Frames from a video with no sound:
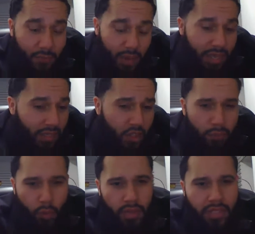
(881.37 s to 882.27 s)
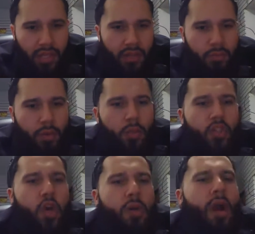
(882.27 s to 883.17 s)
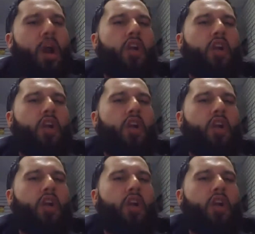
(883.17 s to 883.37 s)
We can support each other, but we're talking about